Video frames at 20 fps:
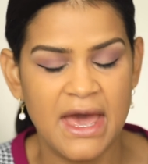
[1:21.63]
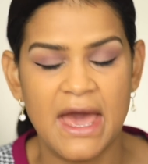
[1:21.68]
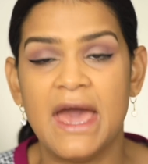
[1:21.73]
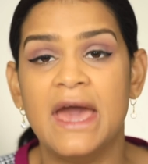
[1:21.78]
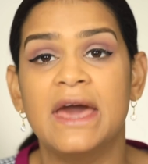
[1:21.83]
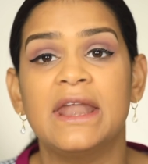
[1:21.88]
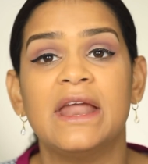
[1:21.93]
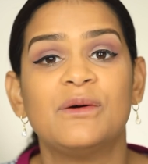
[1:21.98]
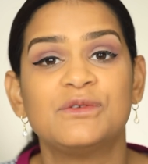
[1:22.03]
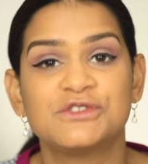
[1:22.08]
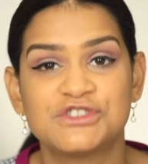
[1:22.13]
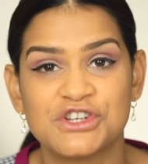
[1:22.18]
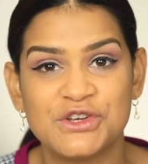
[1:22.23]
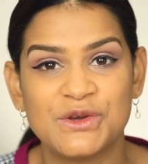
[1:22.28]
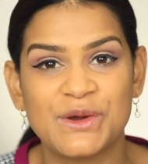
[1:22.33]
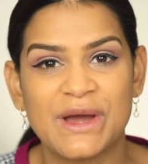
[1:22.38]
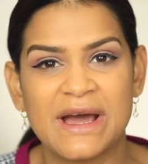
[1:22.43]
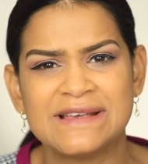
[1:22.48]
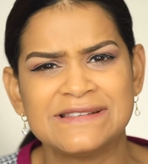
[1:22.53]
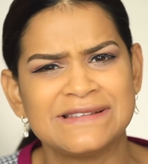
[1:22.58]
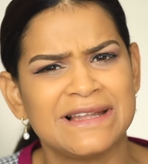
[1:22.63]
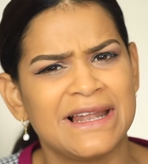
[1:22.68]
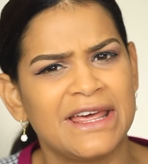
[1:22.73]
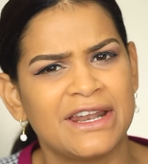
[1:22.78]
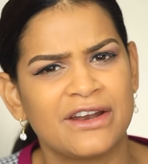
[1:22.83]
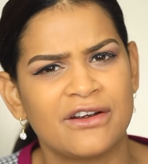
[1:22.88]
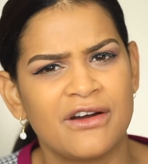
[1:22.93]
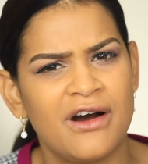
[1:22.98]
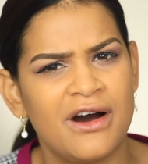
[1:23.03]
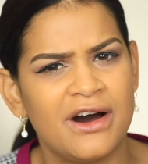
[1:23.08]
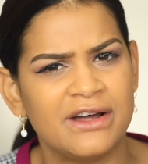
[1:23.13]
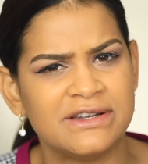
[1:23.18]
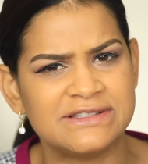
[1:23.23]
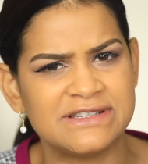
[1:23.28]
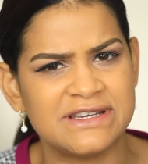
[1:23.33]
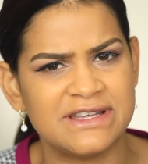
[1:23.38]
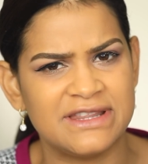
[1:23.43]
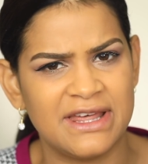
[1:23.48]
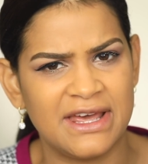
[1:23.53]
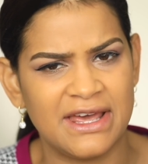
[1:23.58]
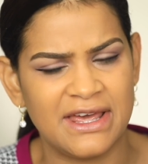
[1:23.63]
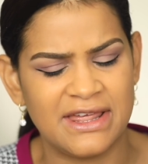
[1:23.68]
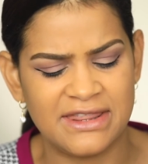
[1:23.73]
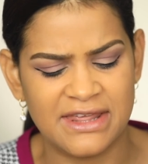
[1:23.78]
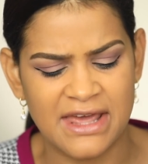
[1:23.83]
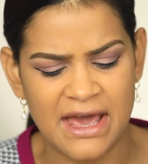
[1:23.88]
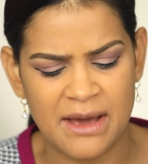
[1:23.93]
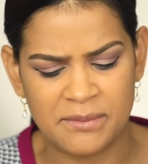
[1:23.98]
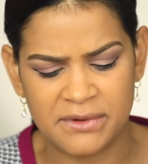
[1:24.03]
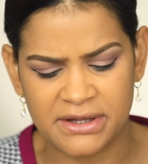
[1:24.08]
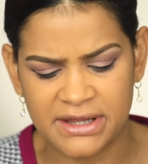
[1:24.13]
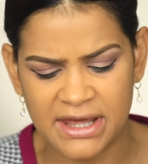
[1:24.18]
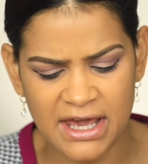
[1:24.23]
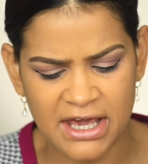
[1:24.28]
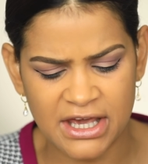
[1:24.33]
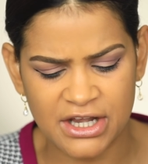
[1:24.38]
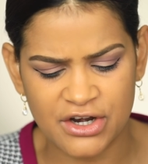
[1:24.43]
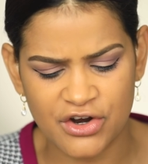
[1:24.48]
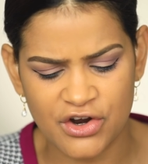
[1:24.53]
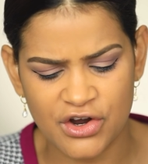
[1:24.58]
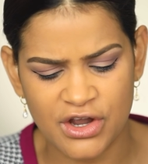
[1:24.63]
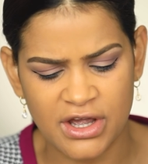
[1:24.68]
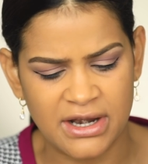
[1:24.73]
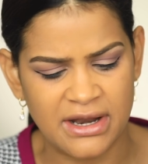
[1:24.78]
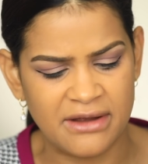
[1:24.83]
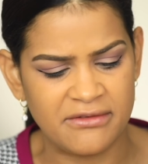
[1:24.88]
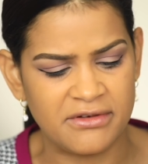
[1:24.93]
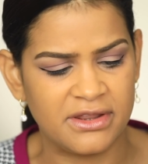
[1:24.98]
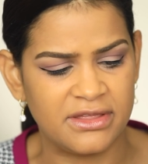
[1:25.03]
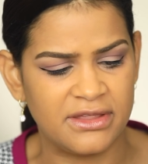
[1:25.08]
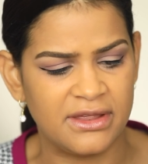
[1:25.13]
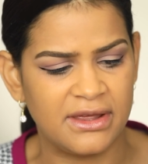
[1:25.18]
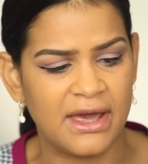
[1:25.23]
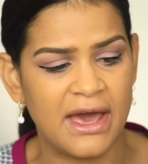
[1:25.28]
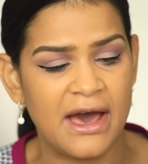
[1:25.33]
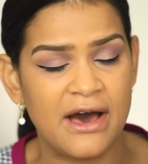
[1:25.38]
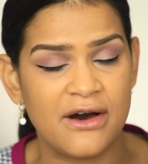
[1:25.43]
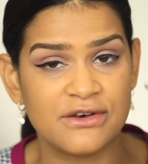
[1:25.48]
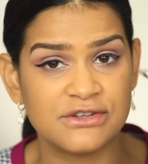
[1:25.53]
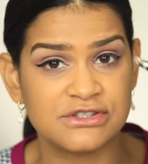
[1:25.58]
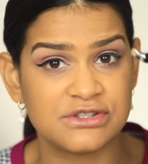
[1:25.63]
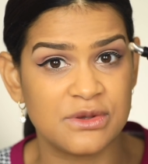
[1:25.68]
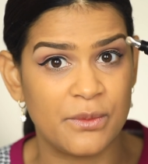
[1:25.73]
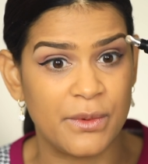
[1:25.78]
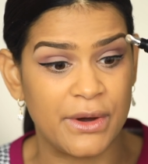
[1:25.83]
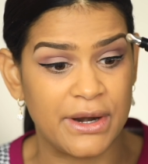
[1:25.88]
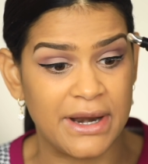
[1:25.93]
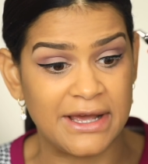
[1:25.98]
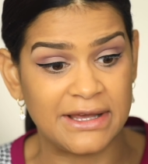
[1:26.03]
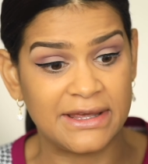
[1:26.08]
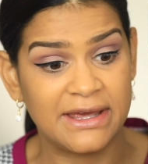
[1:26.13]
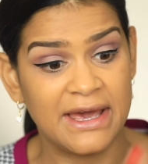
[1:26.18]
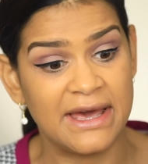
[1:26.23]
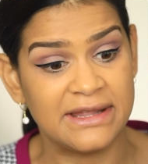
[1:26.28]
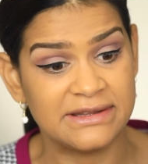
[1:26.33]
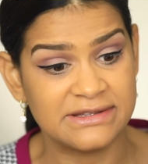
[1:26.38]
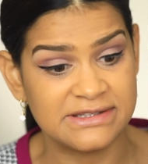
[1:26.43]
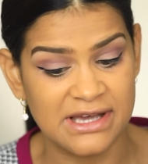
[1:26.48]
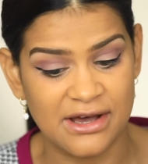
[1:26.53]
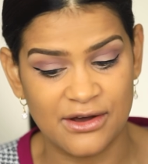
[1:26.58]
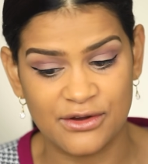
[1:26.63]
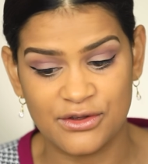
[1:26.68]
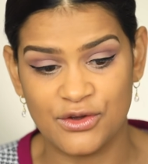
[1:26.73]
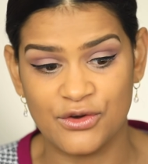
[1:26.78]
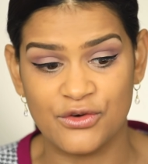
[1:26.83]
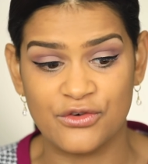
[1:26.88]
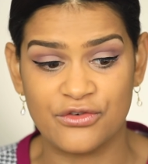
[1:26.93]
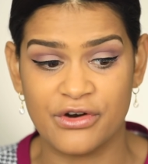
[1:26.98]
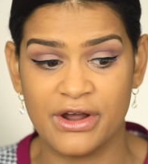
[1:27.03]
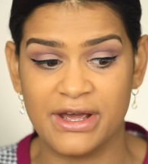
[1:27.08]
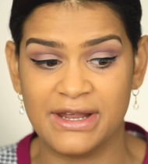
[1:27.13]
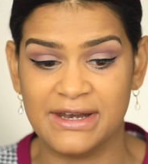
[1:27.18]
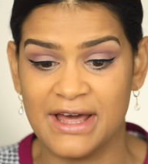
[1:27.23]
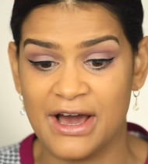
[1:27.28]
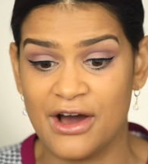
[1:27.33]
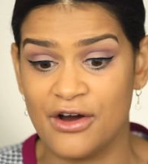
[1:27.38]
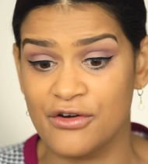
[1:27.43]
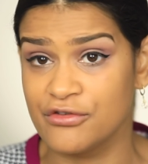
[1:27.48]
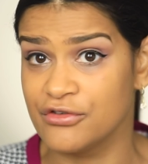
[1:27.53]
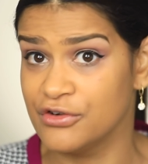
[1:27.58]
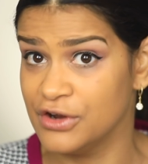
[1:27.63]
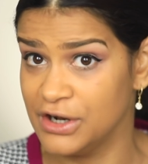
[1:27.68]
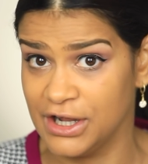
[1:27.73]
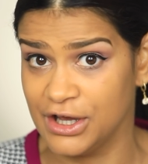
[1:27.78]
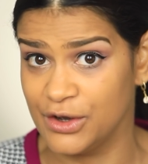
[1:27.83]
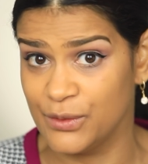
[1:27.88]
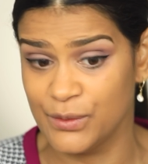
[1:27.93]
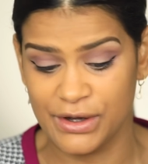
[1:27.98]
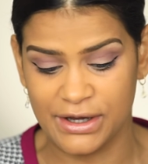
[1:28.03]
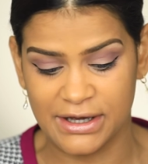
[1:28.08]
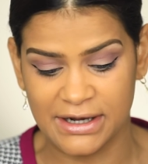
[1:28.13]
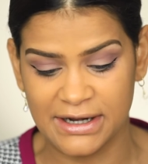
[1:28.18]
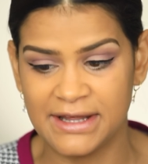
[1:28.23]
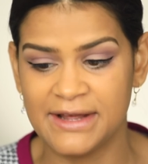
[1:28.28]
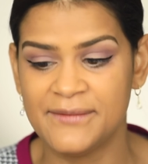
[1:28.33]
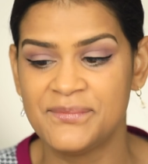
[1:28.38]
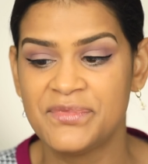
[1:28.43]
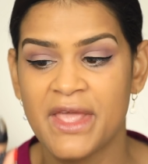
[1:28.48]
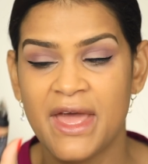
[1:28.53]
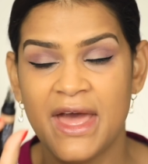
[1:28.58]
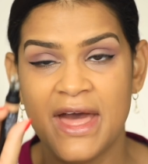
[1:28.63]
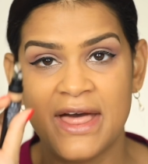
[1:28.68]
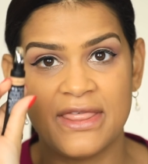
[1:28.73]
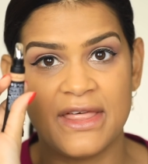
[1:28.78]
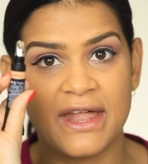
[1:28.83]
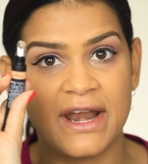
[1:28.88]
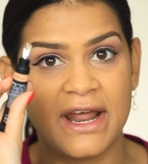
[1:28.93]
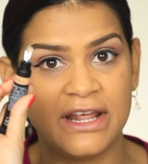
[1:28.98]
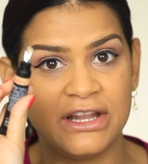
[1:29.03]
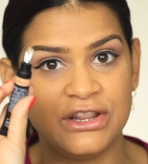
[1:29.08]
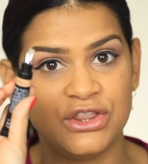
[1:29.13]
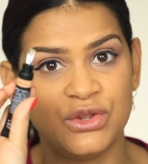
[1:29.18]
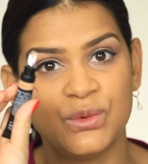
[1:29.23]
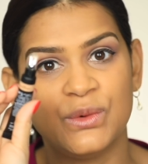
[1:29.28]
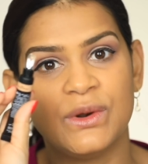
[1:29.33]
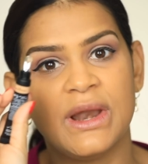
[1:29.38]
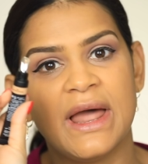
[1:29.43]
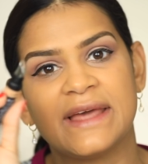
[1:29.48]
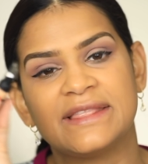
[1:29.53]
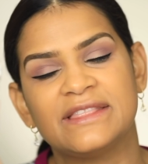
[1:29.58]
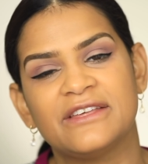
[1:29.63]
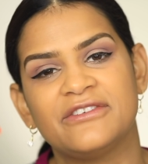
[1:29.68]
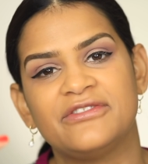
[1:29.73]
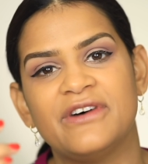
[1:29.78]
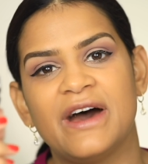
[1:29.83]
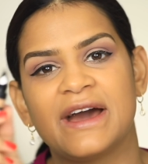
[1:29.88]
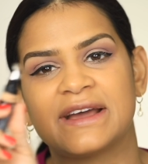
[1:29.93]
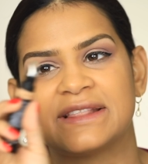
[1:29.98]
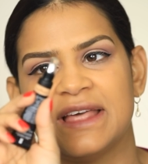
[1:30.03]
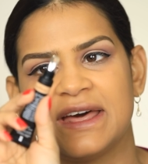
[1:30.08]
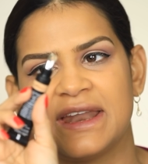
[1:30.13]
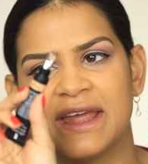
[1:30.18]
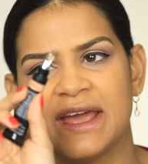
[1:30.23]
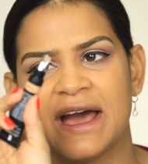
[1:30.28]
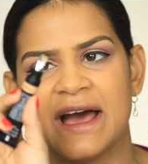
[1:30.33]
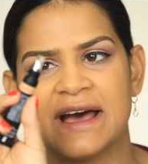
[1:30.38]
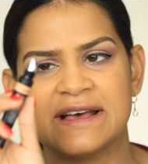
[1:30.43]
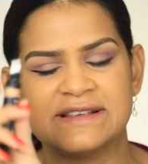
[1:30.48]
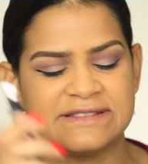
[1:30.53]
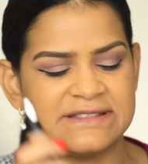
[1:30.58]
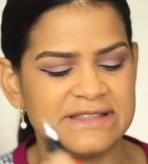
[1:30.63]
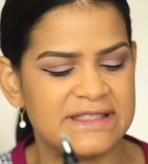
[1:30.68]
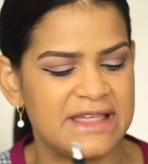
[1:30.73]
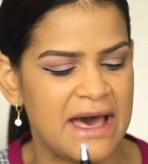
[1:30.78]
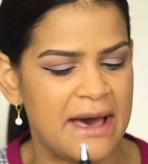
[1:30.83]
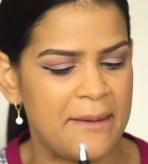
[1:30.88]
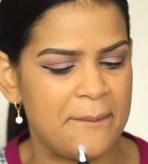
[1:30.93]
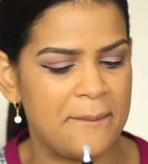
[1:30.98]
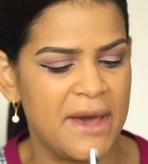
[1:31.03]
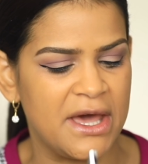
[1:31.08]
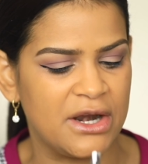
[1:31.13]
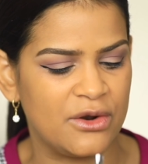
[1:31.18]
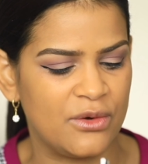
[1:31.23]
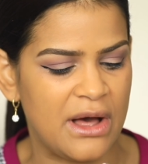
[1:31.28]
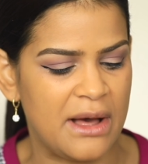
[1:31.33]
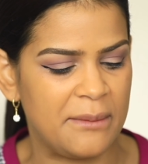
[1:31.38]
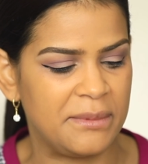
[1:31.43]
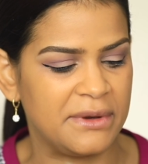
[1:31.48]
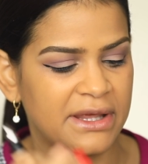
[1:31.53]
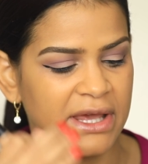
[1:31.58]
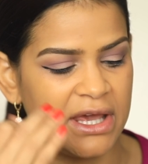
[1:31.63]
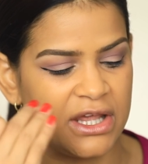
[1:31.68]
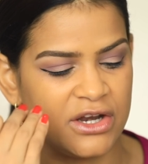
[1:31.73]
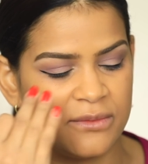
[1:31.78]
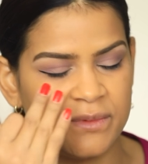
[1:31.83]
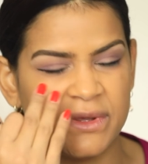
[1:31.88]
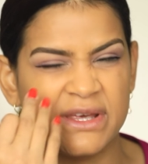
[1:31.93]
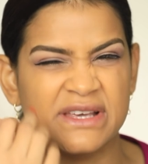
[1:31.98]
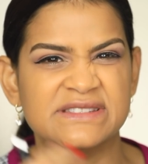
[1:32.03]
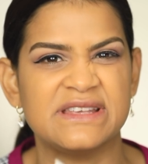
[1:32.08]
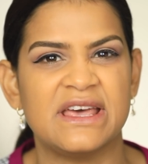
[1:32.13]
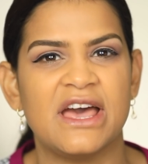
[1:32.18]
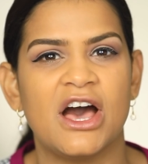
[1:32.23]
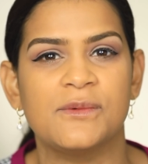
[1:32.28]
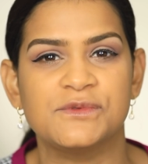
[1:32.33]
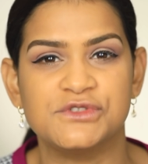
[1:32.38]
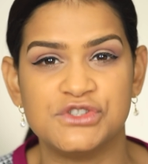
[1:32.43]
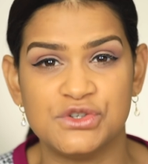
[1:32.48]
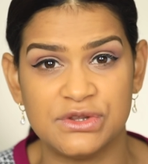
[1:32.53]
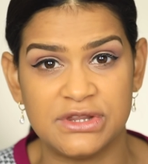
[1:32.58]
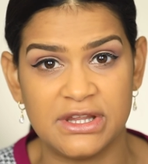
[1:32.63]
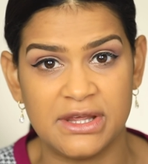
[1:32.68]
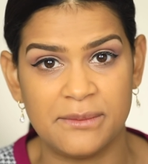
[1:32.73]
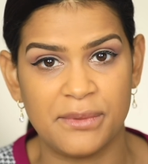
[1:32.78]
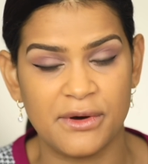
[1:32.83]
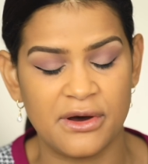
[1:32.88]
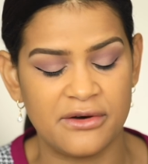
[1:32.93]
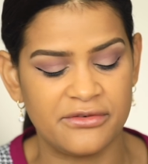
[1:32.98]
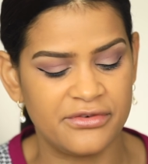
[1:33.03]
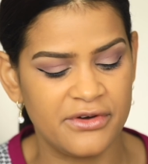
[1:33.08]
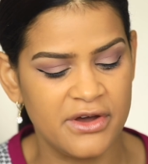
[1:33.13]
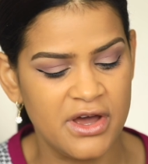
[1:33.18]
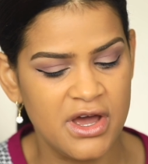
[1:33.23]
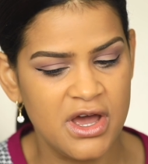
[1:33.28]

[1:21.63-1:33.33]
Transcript: And I will show you guys later on today the applicator and everything else. But I can tell you right now really quickly that I do like the fact that it has that metal applicator because it helps you depuff